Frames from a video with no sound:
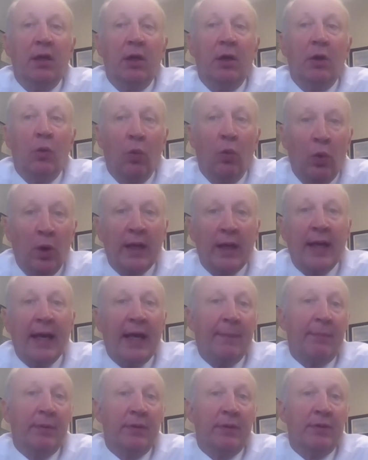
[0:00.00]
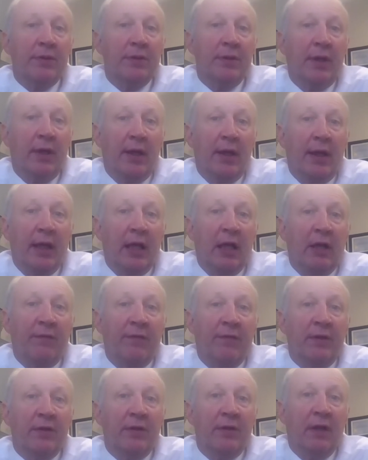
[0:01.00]
what happens. And
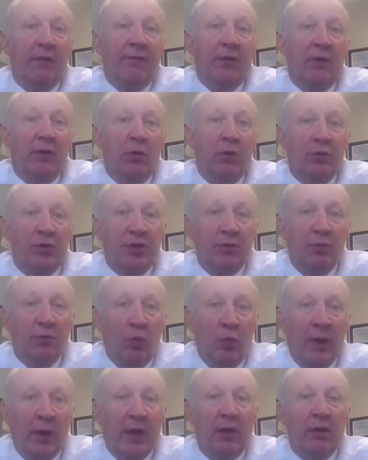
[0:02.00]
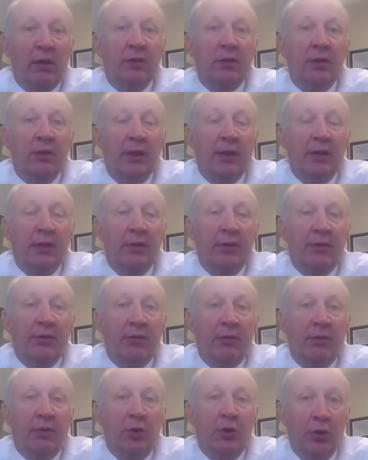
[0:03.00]
if it goes well and
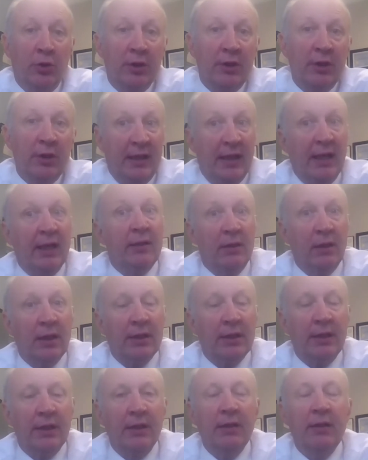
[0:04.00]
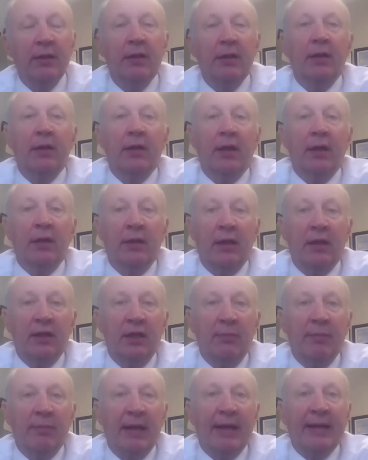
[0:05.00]
they're good and lucky and
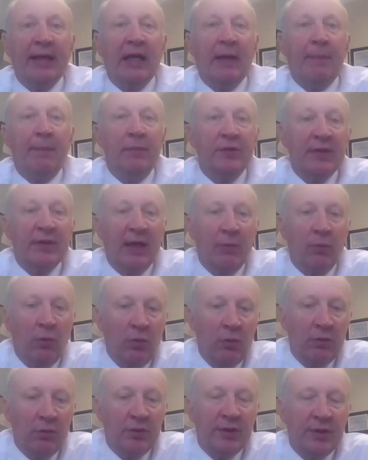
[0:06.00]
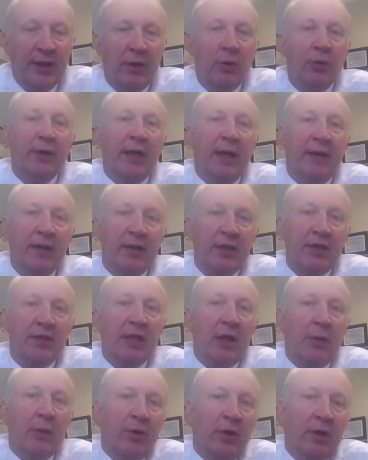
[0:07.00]
nothing bad happens, that will say, okay, this is
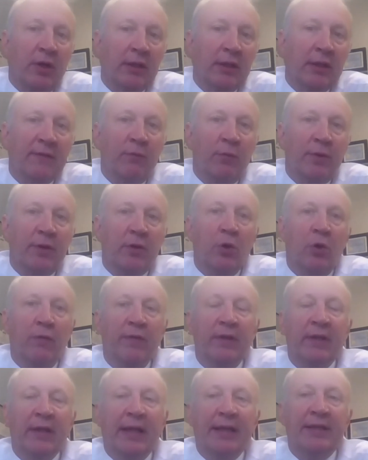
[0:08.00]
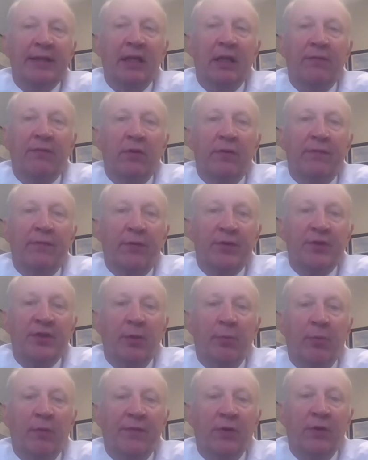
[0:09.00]
how we're going to live with COVID-19 for the
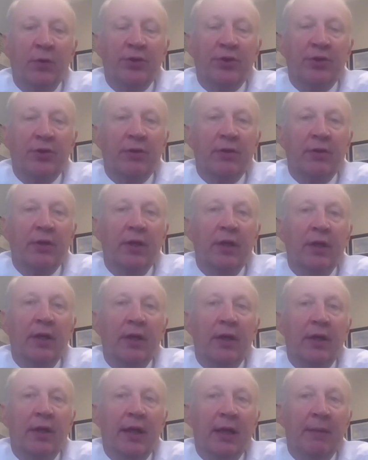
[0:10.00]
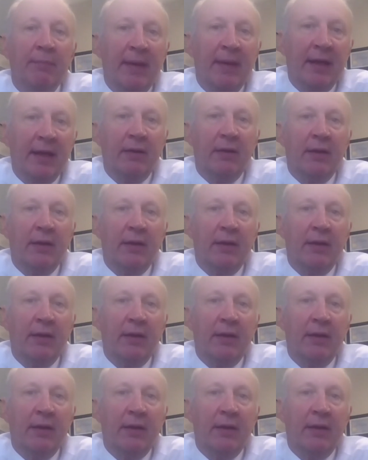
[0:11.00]
foreseeable future, and make